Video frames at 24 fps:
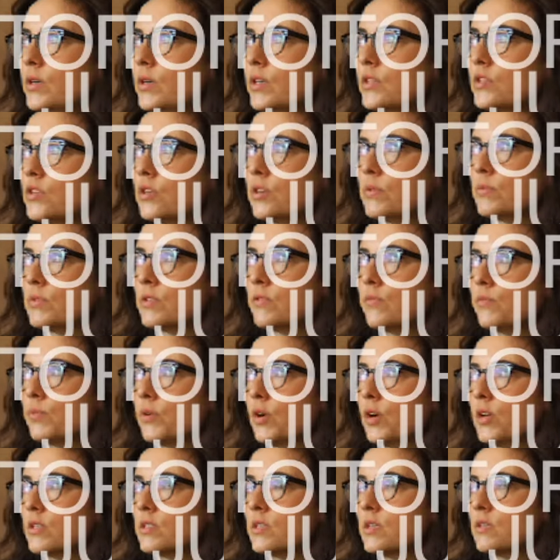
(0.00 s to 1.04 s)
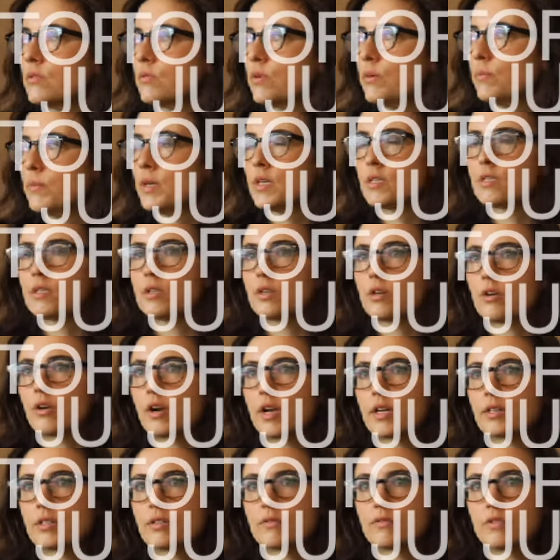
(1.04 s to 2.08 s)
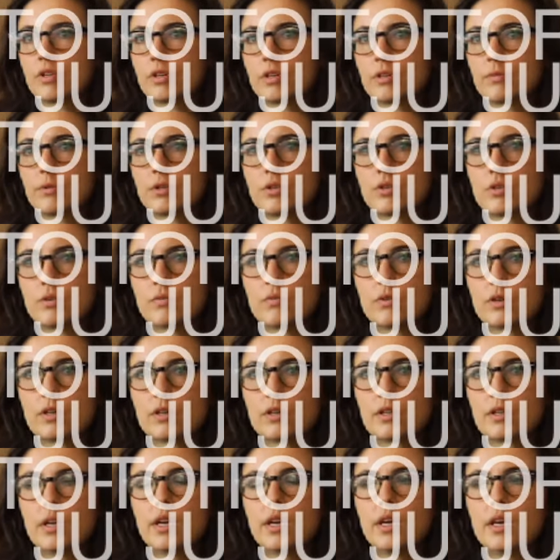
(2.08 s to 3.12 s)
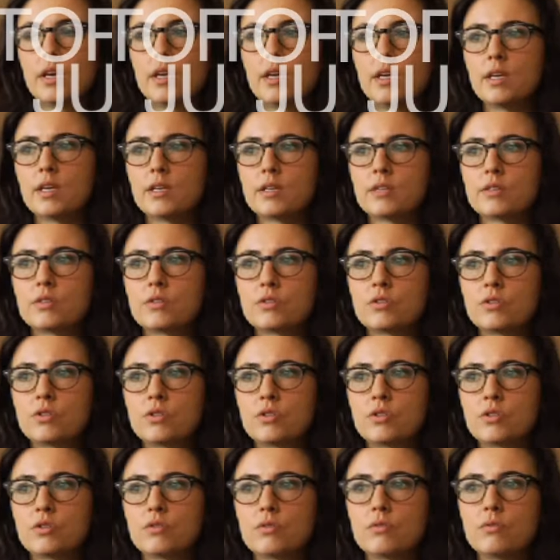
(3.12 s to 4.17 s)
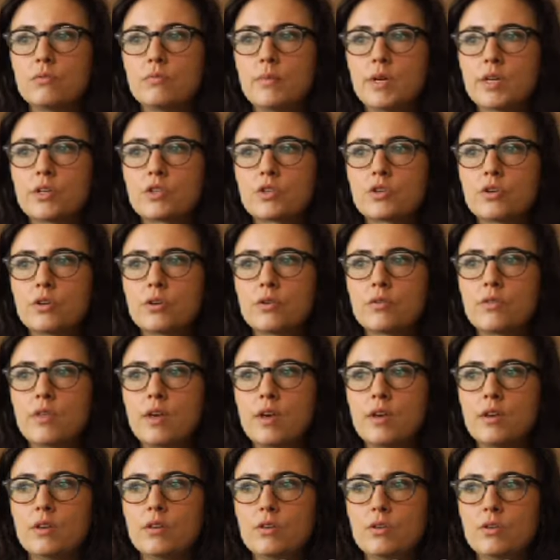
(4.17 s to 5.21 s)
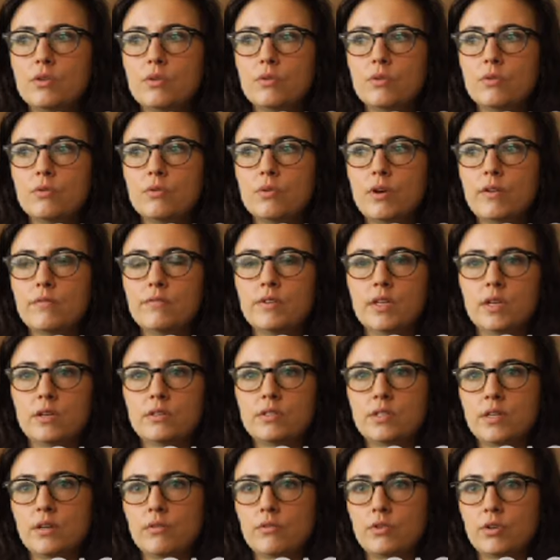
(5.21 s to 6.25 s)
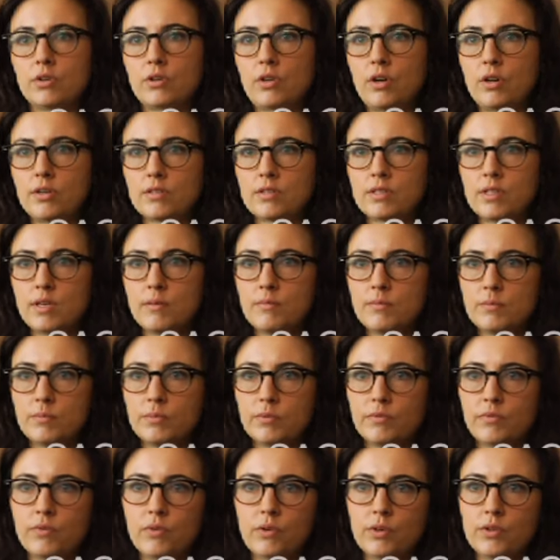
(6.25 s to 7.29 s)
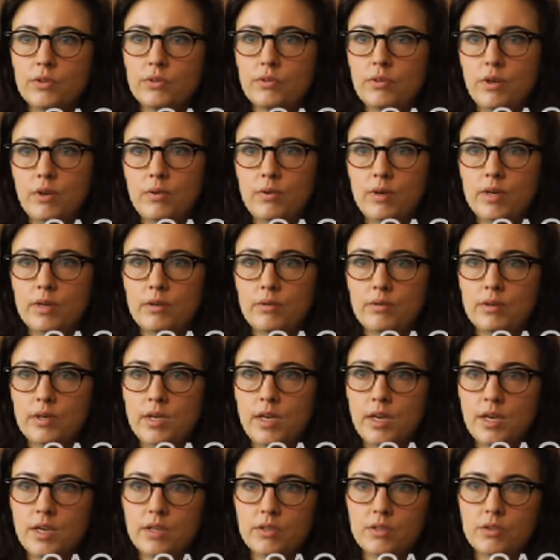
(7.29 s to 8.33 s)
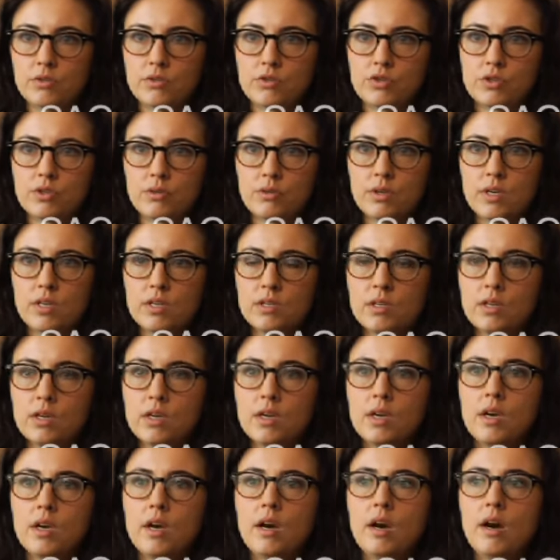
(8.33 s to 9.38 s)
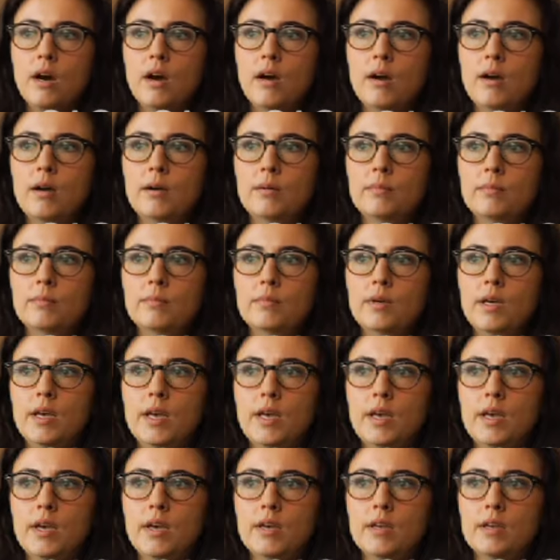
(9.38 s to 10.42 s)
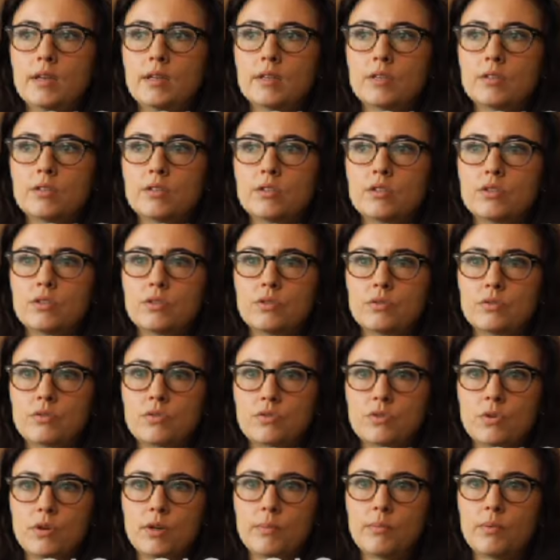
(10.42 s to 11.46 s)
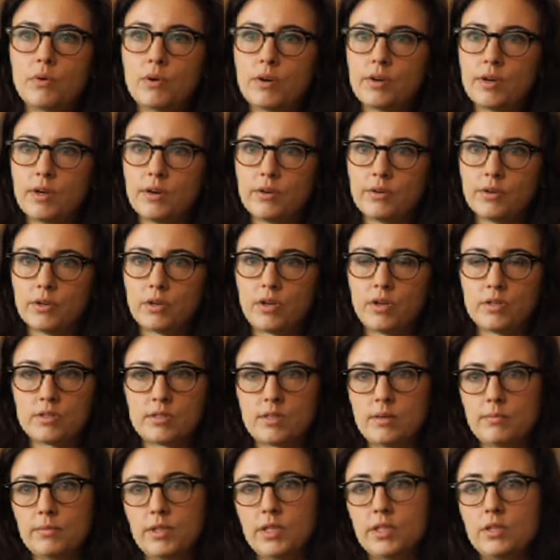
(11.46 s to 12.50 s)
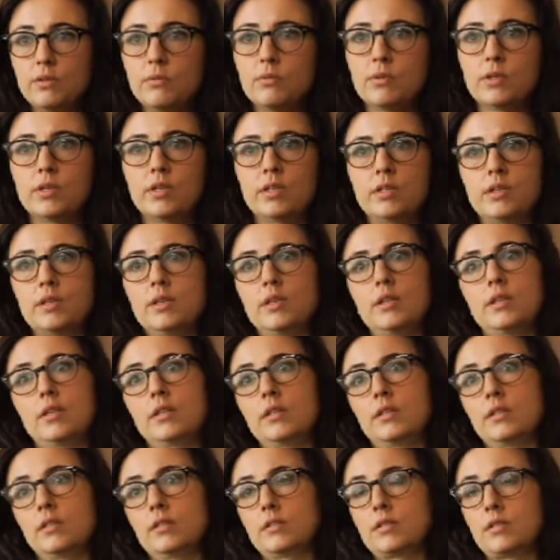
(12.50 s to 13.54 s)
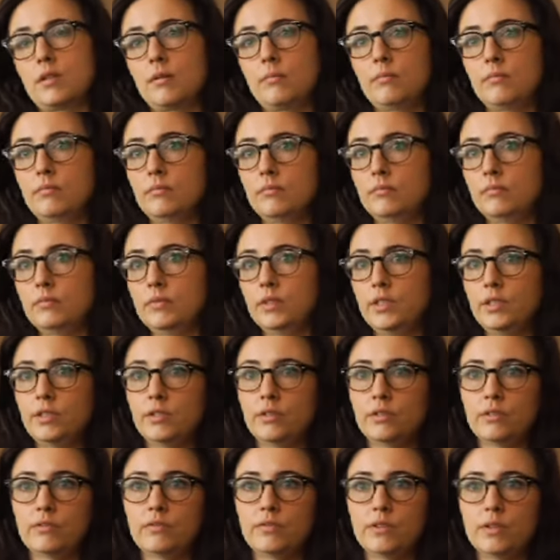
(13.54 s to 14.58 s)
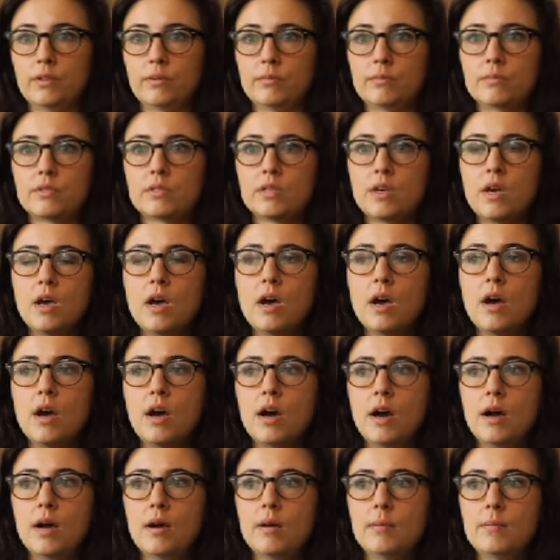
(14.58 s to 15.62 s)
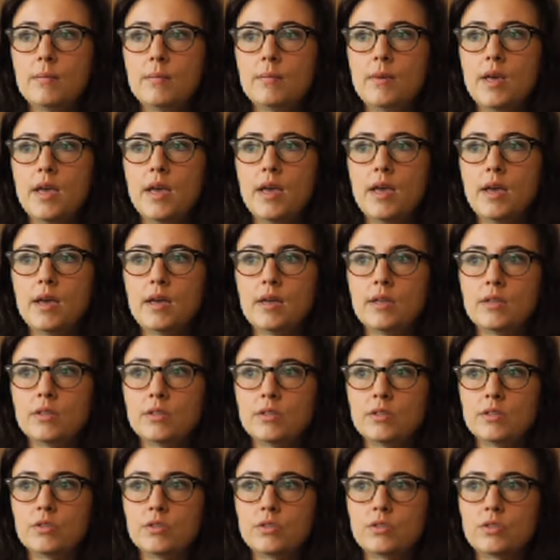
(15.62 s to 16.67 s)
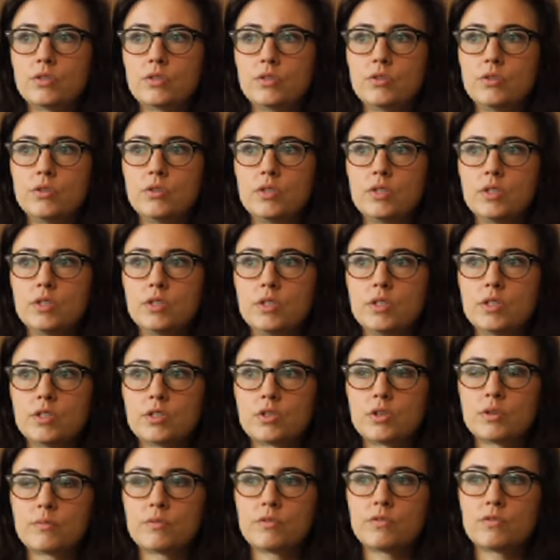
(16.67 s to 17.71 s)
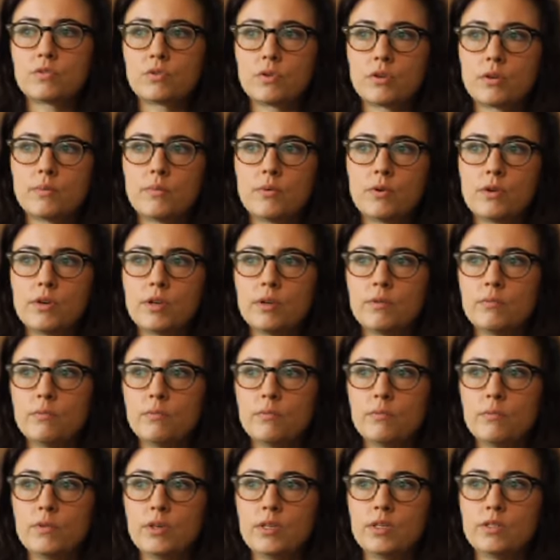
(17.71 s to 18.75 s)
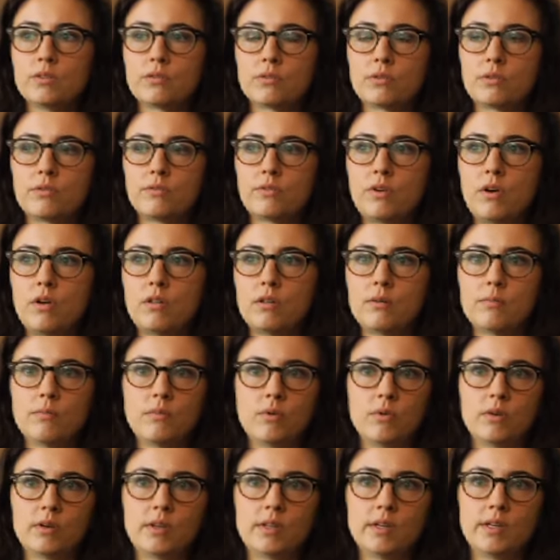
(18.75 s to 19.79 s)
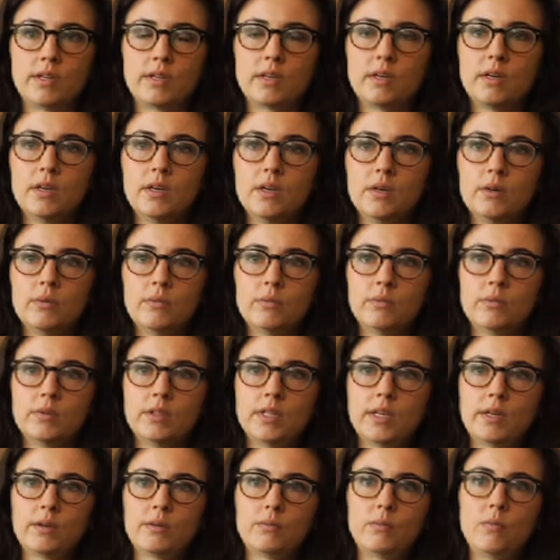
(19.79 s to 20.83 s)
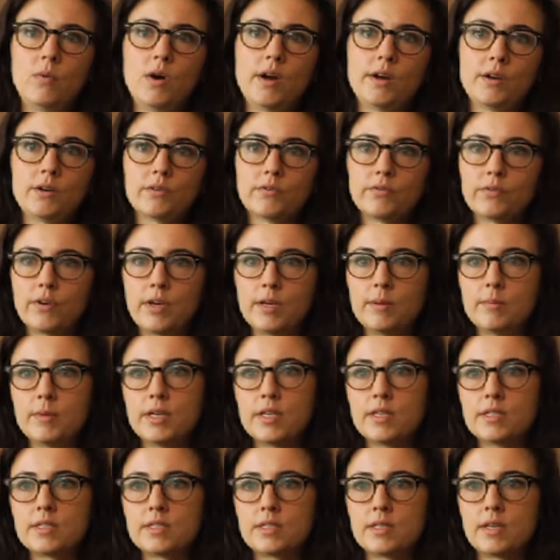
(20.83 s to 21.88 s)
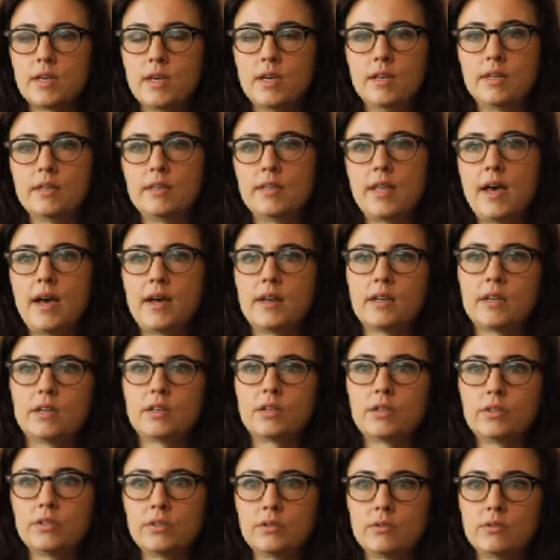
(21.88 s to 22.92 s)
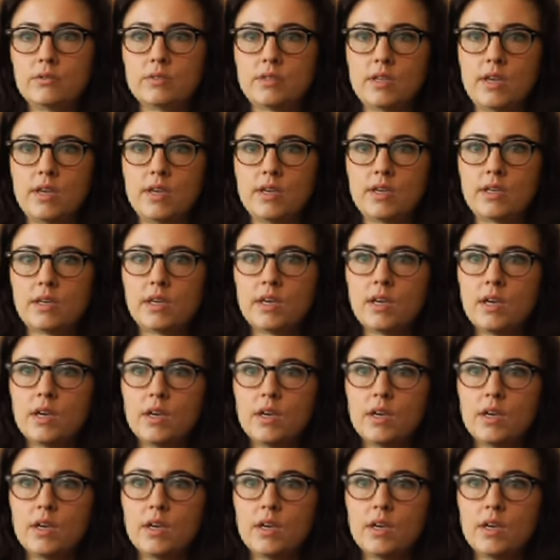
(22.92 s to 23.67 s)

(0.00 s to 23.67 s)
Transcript: In terms of process, what makes an interactive documentary work is to make sure that you have nailed down your concept before you go out and you shoot it, and to storyboard out your concept like you would in some linear films. And in terms of storyboarding, we sort of call it more like wireframe it, and that includes like,